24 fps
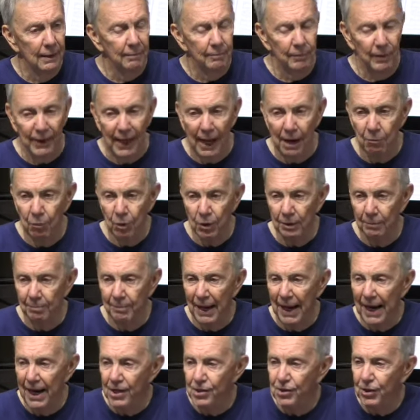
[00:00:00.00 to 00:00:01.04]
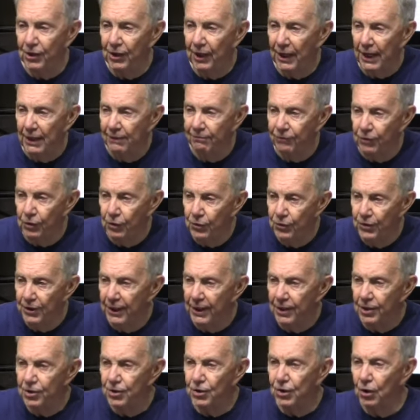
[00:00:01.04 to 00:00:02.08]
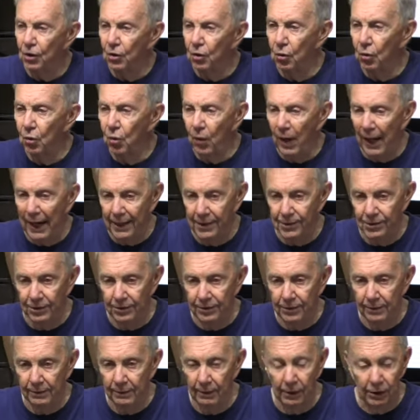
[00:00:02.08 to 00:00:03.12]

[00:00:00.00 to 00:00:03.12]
But I would imagine if you did so as